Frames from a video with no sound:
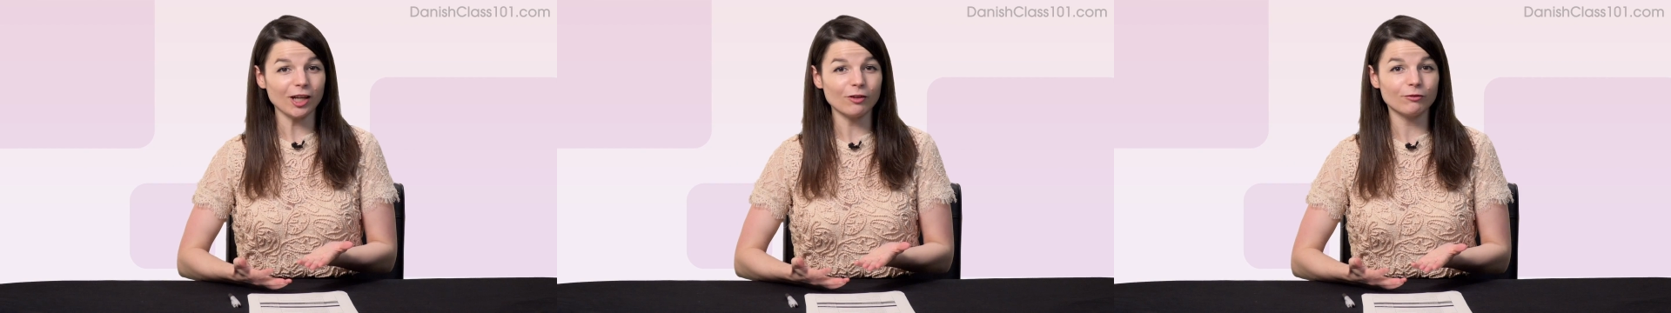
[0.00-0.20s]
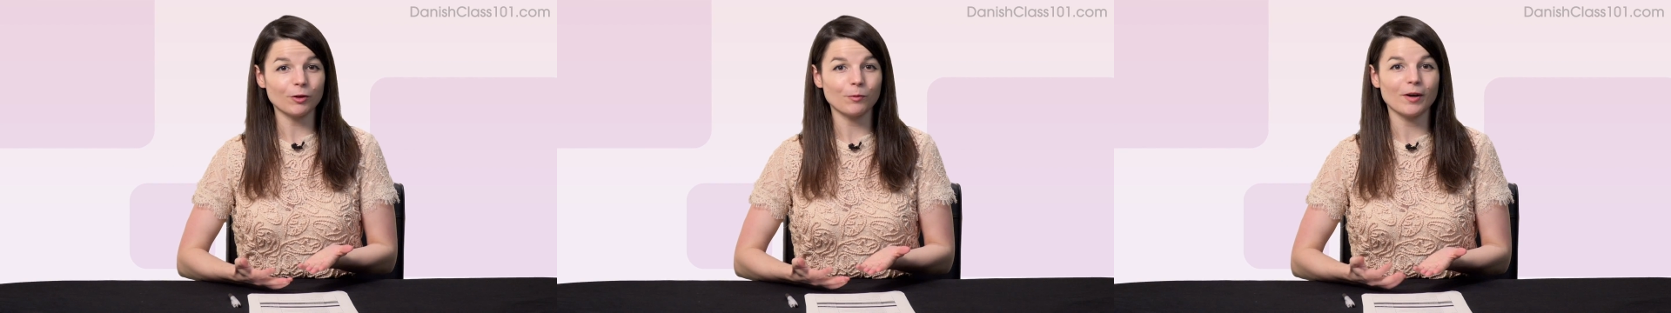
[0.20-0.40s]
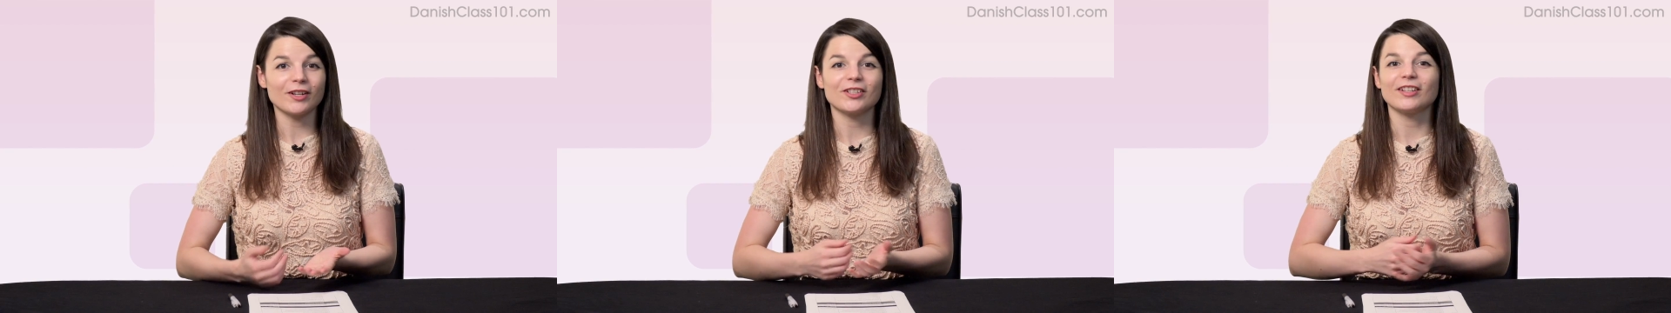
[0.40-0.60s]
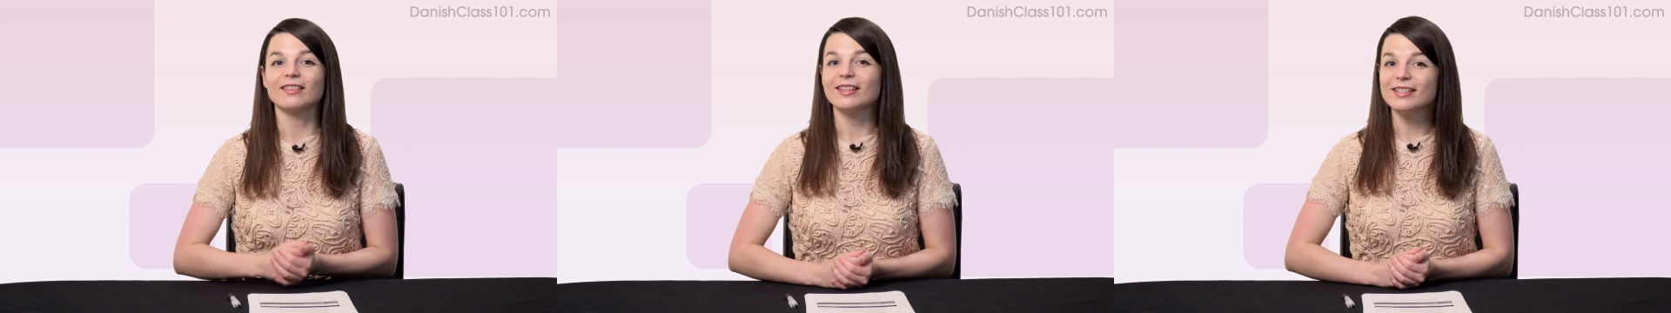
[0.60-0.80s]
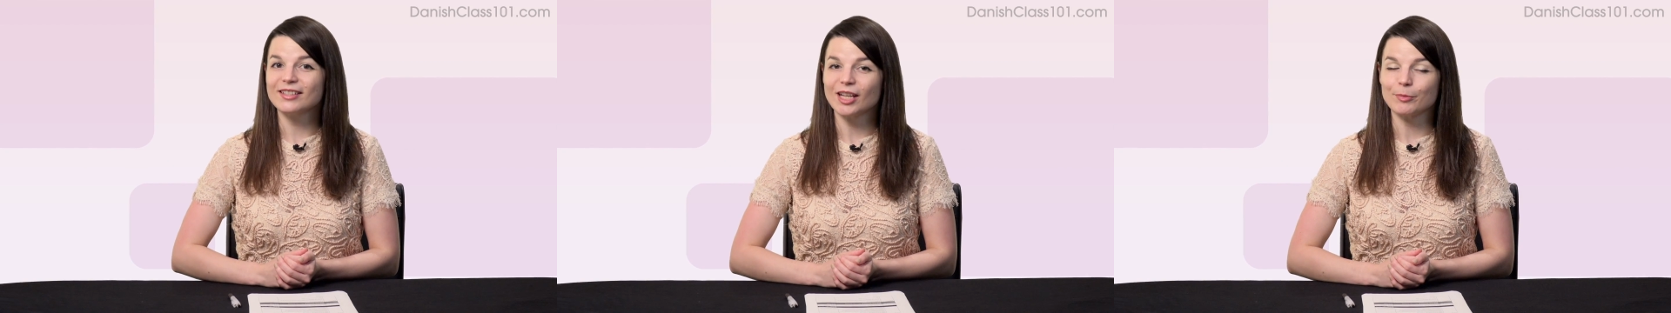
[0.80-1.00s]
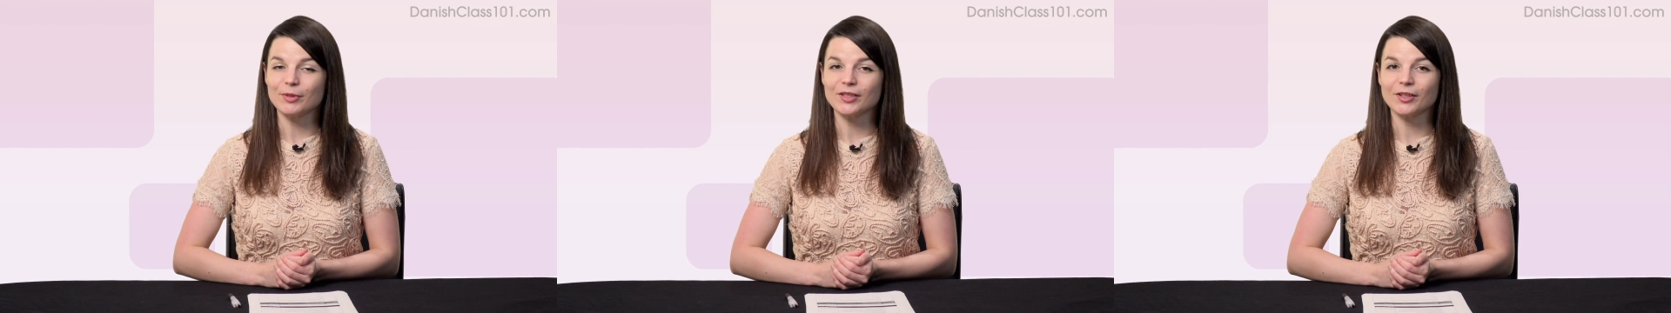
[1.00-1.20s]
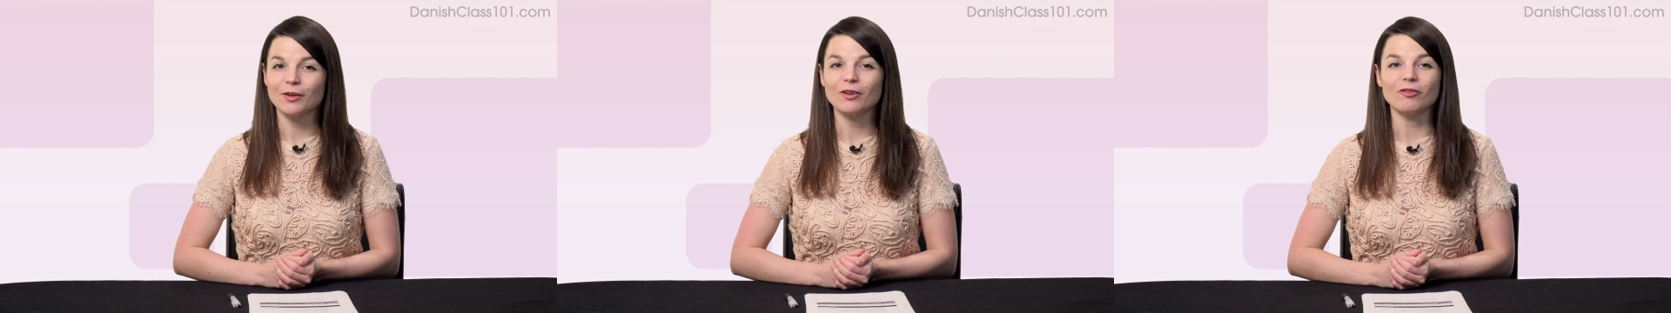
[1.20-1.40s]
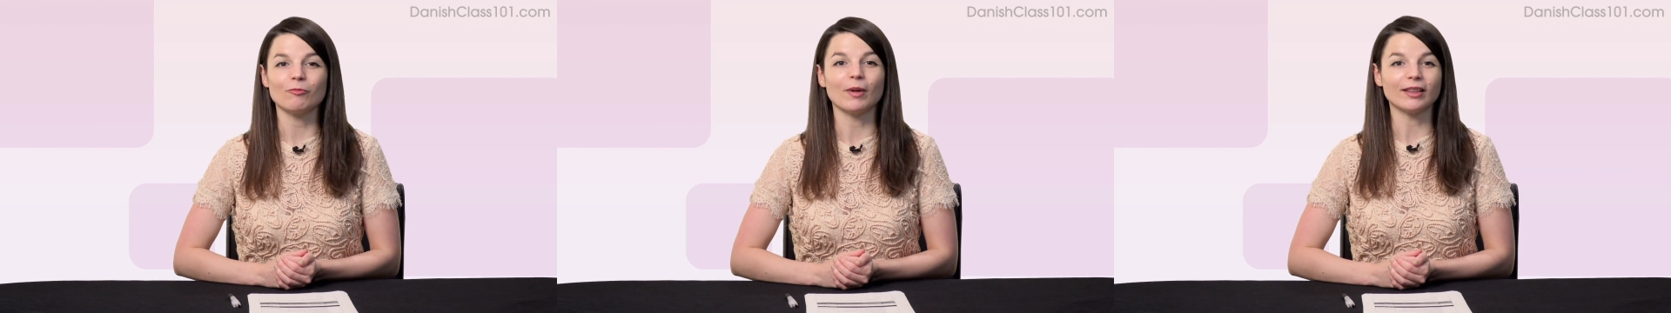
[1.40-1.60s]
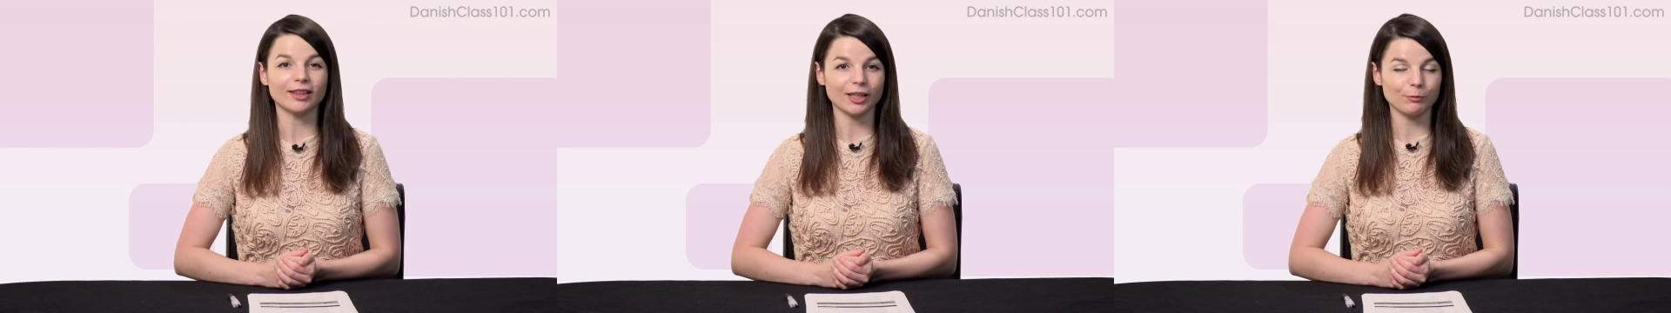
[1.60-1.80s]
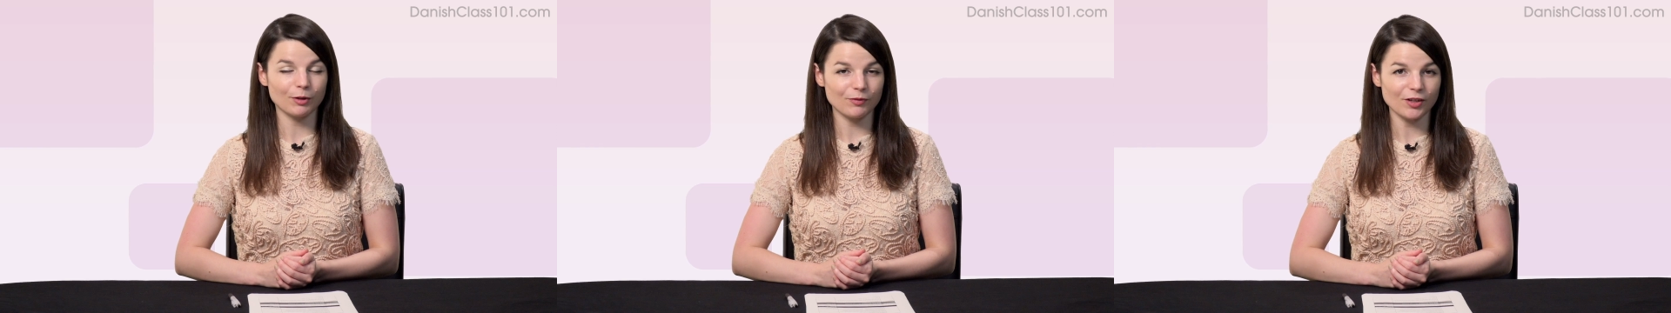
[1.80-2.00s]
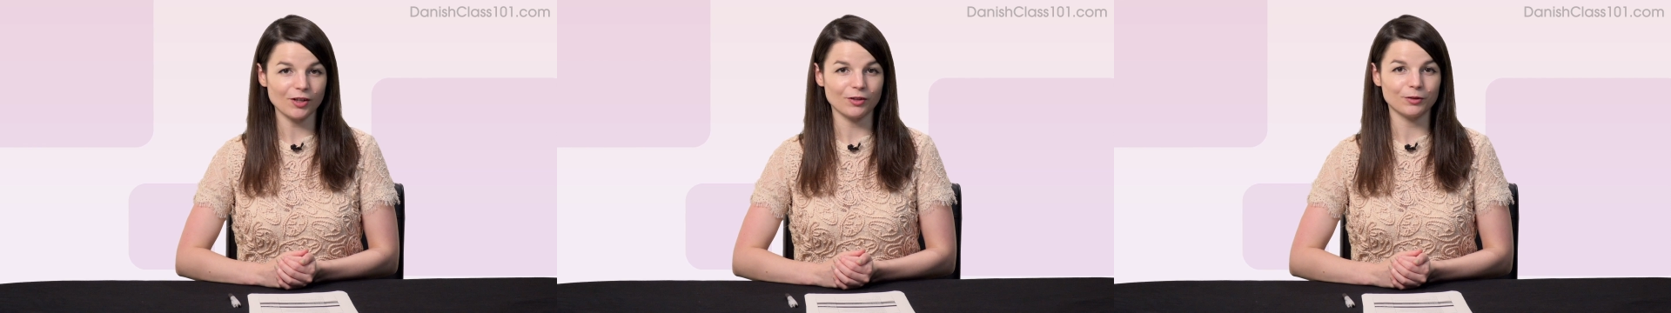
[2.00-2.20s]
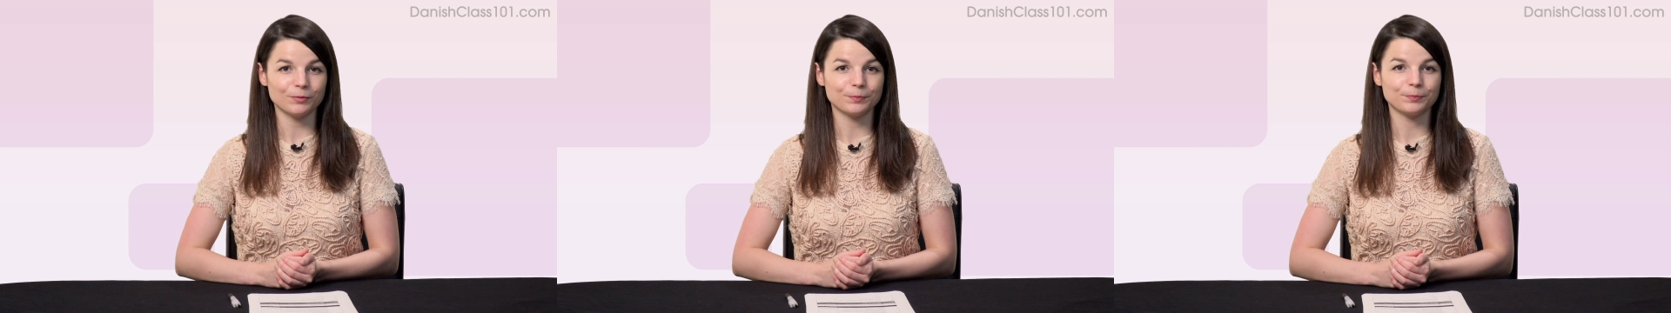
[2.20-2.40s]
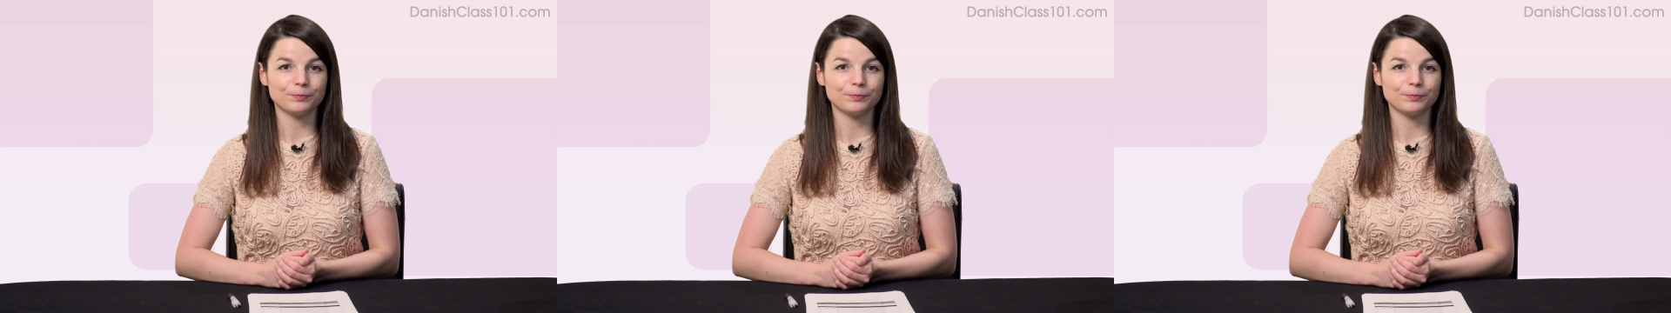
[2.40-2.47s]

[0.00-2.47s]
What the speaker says: you for watching this episode of Monthly Review.